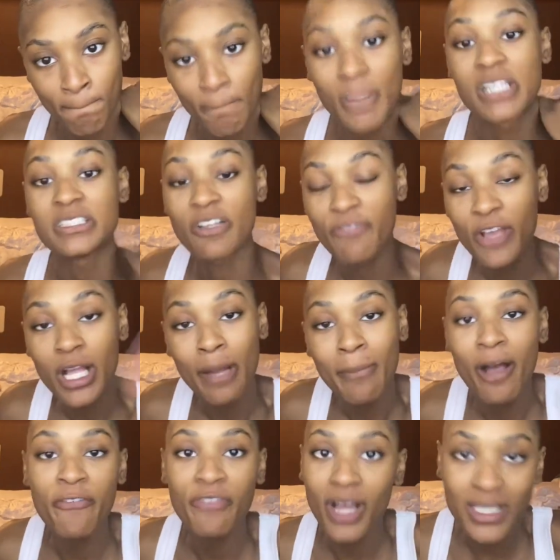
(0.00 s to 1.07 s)
Because if it come
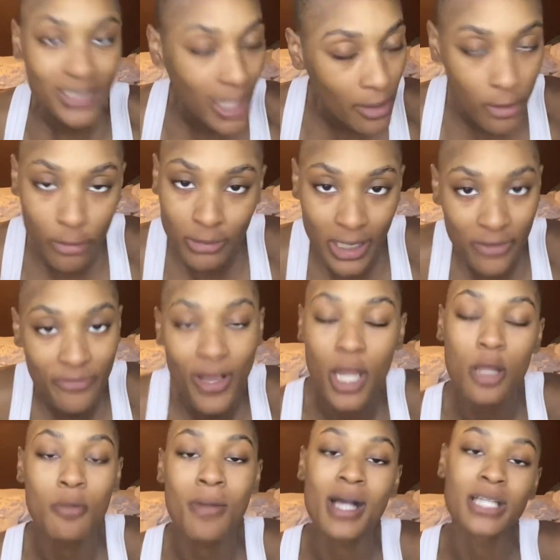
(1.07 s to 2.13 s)
out fucked up, you didn't follow my